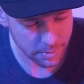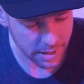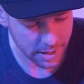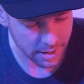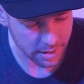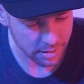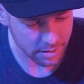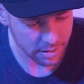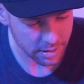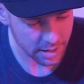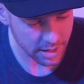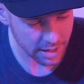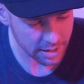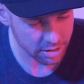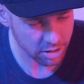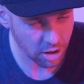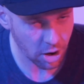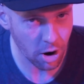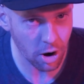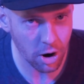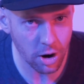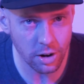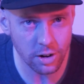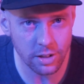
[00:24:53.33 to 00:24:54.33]
man. It's
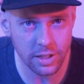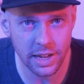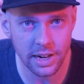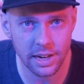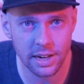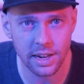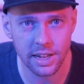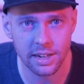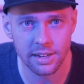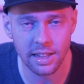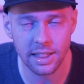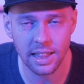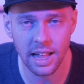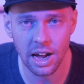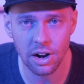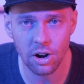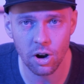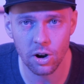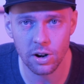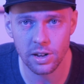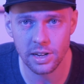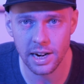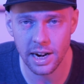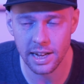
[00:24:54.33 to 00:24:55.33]
a lot
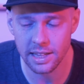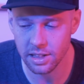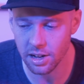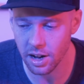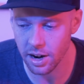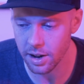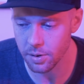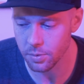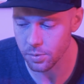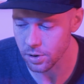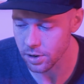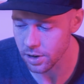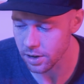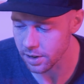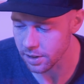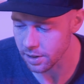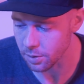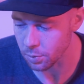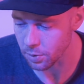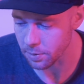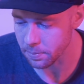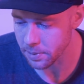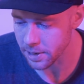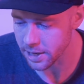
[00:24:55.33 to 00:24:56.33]
harder than I thought
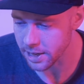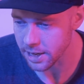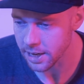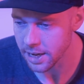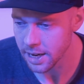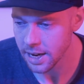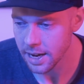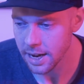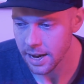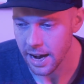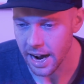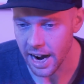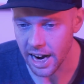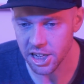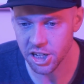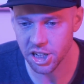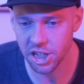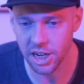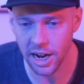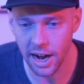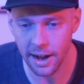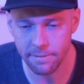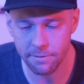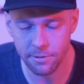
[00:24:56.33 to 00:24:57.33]
it would be. I
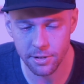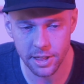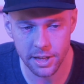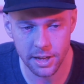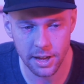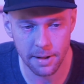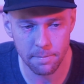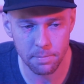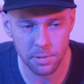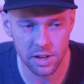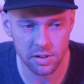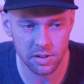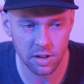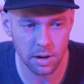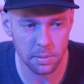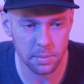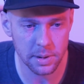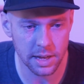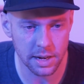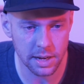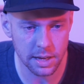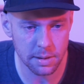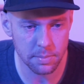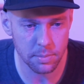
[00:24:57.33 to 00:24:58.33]
shot it's going to
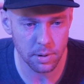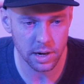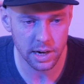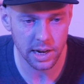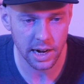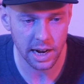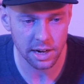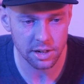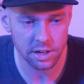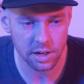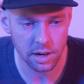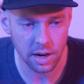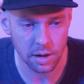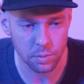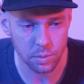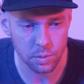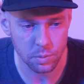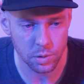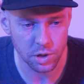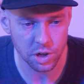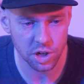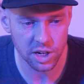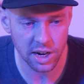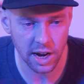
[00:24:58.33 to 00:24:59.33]
be an ebook, and
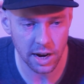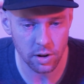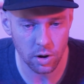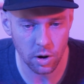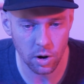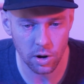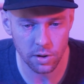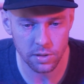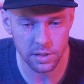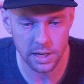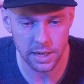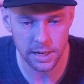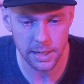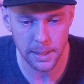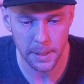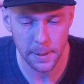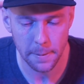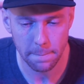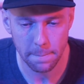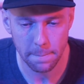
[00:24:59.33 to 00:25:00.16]
we shot all the